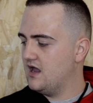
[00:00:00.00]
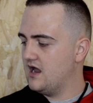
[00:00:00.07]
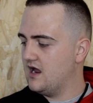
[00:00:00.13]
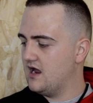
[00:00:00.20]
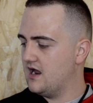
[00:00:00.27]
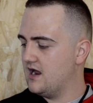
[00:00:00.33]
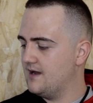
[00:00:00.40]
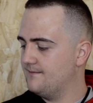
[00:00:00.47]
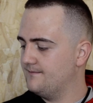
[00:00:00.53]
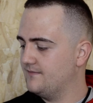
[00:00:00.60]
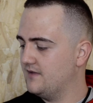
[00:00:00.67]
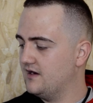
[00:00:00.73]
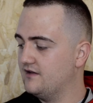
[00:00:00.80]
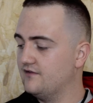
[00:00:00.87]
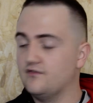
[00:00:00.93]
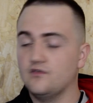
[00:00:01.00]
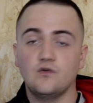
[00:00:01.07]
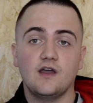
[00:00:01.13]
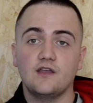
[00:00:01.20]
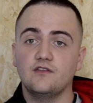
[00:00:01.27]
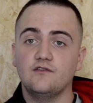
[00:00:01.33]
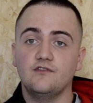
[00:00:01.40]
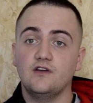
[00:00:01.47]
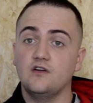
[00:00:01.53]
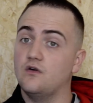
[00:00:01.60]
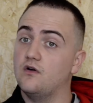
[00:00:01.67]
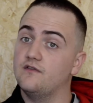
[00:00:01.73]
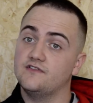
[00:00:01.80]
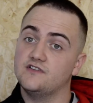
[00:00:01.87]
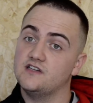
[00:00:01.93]
and if you like the video,
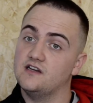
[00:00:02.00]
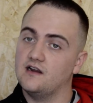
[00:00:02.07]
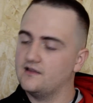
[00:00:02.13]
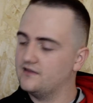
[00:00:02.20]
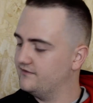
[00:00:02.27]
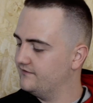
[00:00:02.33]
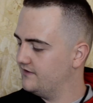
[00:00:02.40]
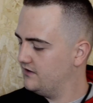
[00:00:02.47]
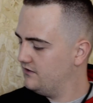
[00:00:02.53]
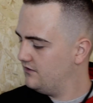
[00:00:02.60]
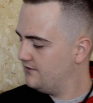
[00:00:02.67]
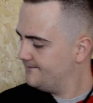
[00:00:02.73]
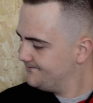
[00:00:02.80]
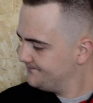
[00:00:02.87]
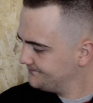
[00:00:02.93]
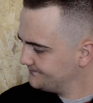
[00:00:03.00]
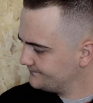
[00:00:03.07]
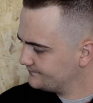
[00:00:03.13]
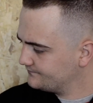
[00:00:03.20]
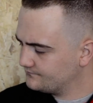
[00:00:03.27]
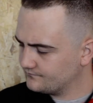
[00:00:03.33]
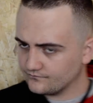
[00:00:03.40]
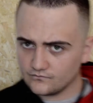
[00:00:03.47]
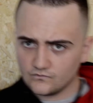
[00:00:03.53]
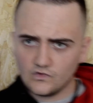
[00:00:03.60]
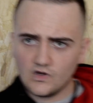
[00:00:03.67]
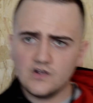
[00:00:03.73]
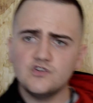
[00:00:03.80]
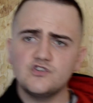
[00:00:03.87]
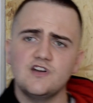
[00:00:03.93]
obviously like the video.
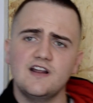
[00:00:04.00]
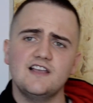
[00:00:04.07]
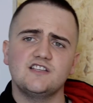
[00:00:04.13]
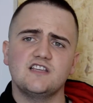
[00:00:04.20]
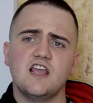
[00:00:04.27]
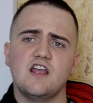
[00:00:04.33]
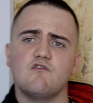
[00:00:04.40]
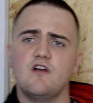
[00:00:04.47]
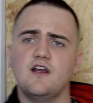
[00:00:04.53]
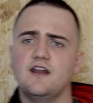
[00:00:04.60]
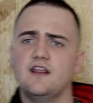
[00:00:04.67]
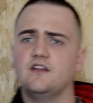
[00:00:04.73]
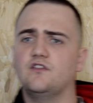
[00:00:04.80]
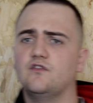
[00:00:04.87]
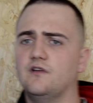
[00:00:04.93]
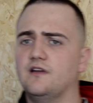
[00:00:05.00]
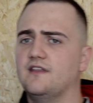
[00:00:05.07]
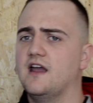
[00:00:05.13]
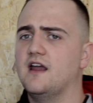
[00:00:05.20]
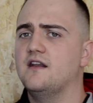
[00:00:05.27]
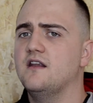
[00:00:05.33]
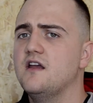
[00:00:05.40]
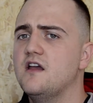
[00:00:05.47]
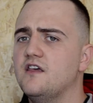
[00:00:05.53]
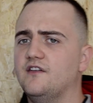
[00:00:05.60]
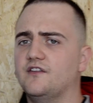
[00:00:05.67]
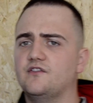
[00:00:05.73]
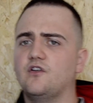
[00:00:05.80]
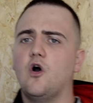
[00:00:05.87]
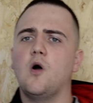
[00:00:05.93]
So let's get right into it then.
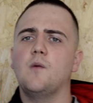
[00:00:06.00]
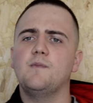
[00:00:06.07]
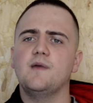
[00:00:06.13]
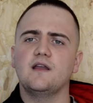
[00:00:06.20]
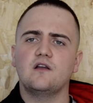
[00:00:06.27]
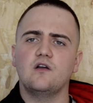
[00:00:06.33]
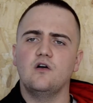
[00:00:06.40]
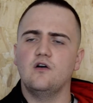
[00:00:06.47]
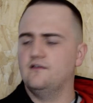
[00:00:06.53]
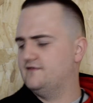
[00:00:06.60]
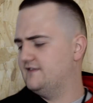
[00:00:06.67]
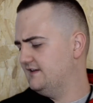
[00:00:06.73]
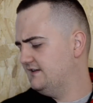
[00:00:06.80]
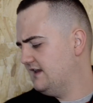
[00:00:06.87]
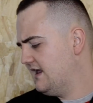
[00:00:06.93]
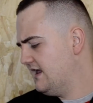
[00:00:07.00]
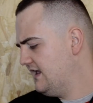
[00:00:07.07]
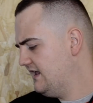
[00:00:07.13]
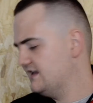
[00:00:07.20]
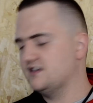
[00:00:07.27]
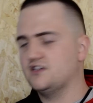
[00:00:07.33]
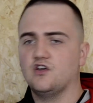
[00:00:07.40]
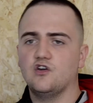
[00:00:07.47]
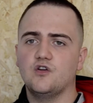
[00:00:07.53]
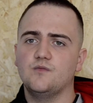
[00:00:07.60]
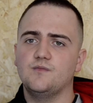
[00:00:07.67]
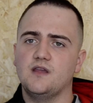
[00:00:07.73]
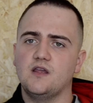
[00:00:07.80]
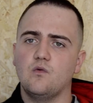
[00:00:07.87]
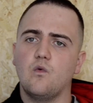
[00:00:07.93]
The topic of today is going to
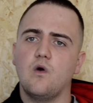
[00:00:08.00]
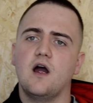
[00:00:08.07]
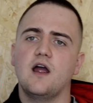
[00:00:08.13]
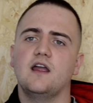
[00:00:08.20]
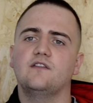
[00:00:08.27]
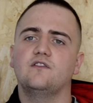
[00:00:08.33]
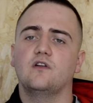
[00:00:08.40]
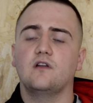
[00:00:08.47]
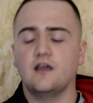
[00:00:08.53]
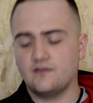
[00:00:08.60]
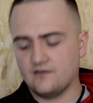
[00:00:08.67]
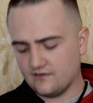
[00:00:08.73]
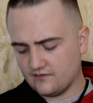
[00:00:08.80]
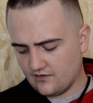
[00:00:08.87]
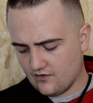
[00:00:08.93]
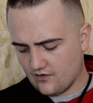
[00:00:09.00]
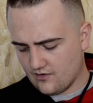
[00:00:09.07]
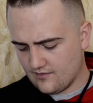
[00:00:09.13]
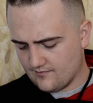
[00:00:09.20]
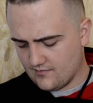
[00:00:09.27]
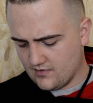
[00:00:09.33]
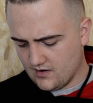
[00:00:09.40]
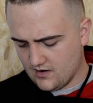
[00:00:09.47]
be why I don't like the term